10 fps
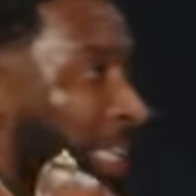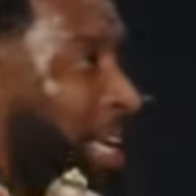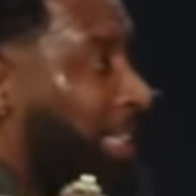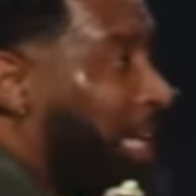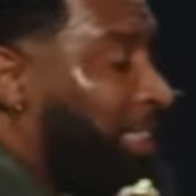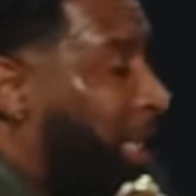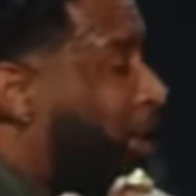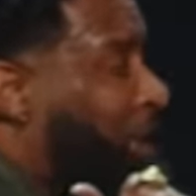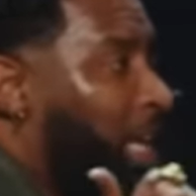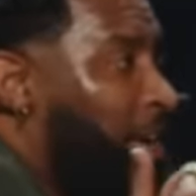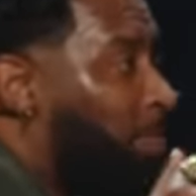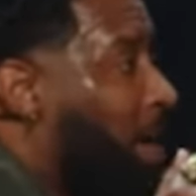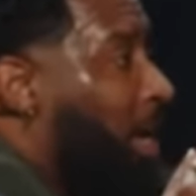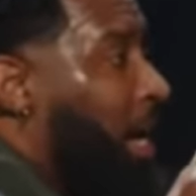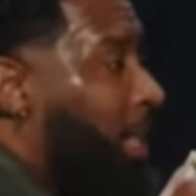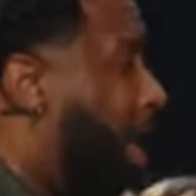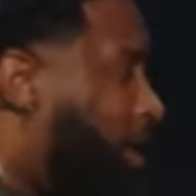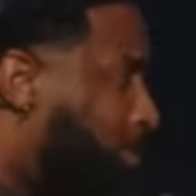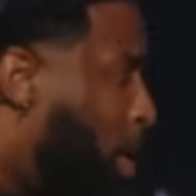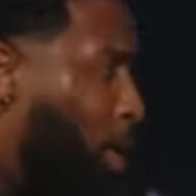think they still sleep.
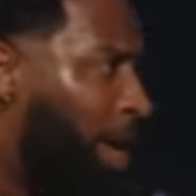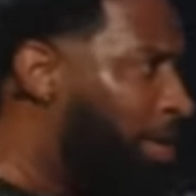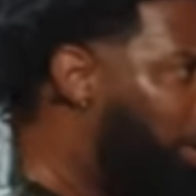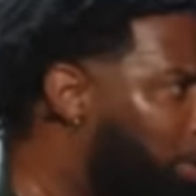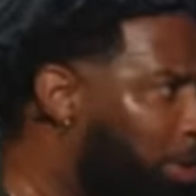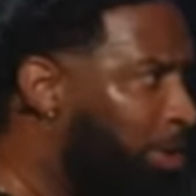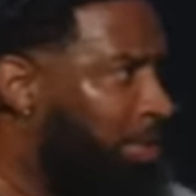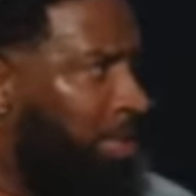There's more in you.